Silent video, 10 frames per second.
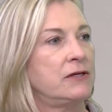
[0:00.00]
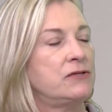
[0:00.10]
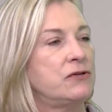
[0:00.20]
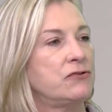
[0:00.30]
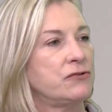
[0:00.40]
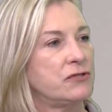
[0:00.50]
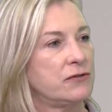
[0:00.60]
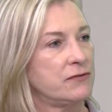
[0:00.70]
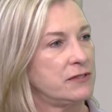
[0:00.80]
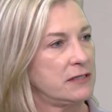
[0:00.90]
social
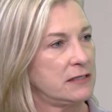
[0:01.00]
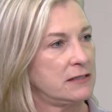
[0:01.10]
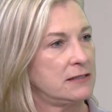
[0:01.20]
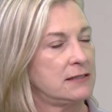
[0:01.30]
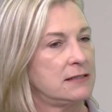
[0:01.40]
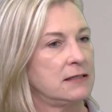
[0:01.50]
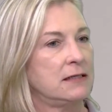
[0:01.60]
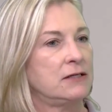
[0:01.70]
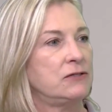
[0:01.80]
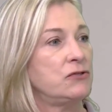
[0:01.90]
services,
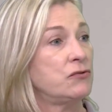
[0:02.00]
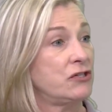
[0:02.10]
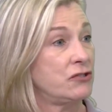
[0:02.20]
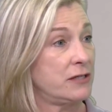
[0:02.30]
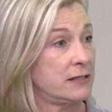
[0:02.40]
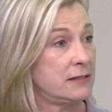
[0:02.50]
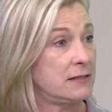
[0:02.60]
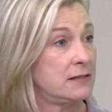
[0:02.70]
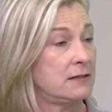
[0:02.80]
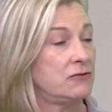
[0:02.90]

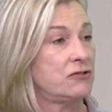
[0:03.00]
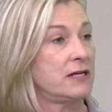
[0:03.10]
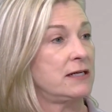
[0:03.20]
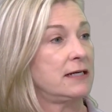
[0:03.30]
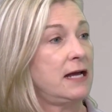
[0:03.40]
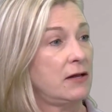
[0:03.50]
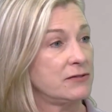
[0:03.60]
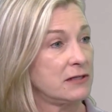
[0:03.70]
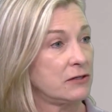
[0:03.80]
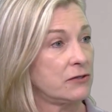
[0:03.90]
nutritionists, genetic
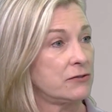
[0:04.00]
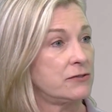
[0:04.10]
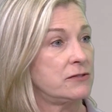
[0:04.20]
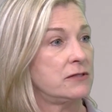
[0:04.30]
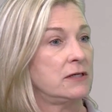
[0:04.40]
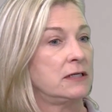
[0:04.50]
counselors,